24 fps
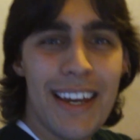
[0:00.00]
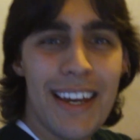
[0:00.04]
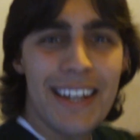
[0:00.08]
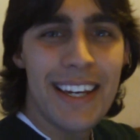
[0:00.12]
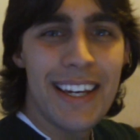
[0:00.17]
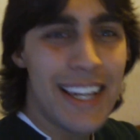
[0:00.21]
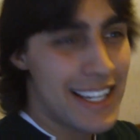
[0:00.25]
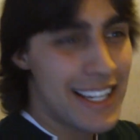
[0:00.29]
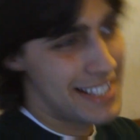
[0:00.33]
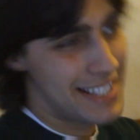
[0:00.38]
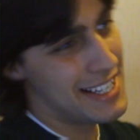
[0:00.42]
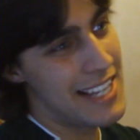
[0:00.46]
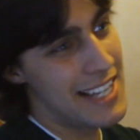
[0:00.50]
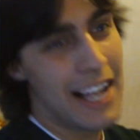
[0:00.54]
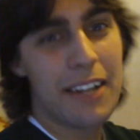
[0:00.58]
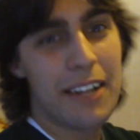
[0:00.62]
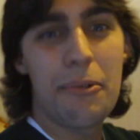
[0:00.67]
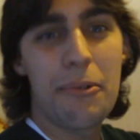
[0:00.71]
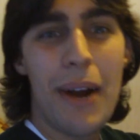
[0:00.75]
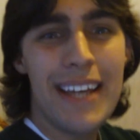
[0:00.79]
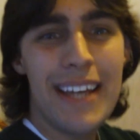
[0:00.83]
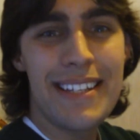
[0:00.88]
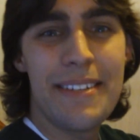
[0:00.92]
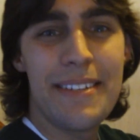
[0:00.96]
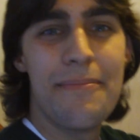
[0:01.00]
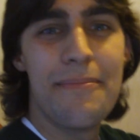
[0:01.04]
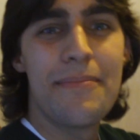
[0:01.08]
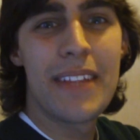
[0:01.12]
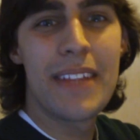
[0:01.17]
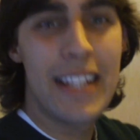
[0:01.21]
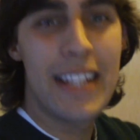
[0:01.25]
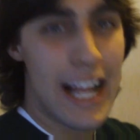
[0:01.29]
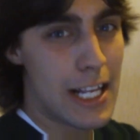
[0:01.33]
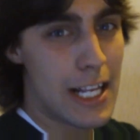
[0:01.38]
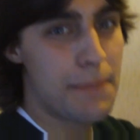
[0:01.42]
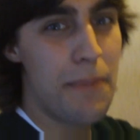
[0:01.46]
Isn't that great?
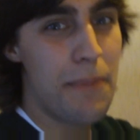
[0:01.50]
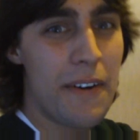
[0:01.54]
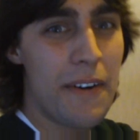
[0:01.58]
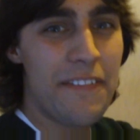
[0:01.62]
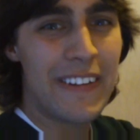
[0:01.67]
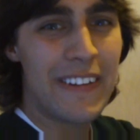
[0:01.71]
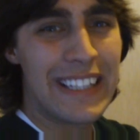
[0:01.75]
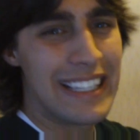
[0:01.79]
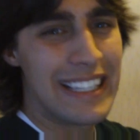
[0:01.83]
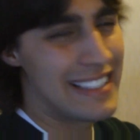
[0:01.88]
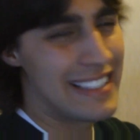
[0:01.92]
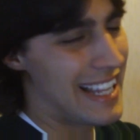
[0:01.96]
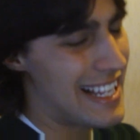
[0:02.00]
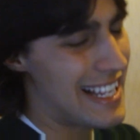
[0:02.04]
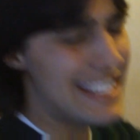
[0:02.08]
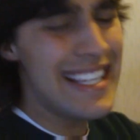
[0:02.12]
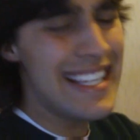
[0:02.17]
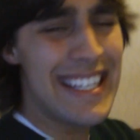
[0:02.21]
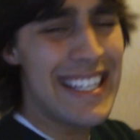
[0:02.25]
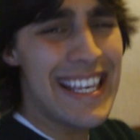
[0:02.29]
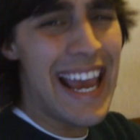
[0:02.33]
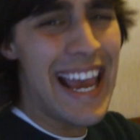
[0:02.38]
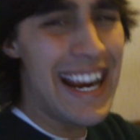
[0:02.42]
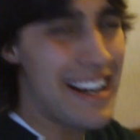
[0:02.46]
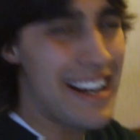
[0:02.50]
That's perfect. That's insane.